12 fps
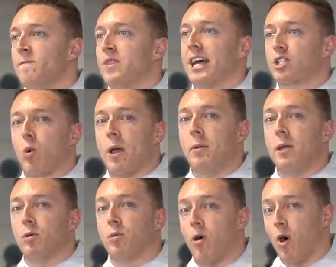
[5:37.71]
That's why
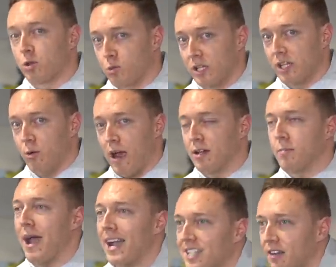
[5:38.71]
people who hold really rounded
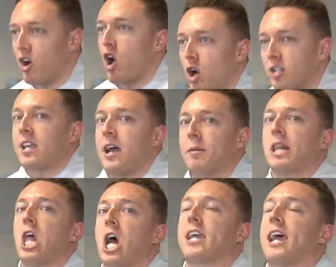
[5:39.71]
backs have a hard time at
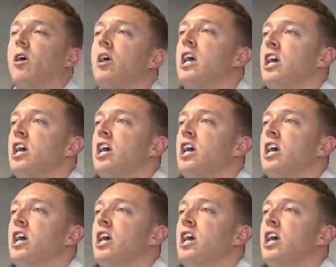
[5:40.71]
lockout.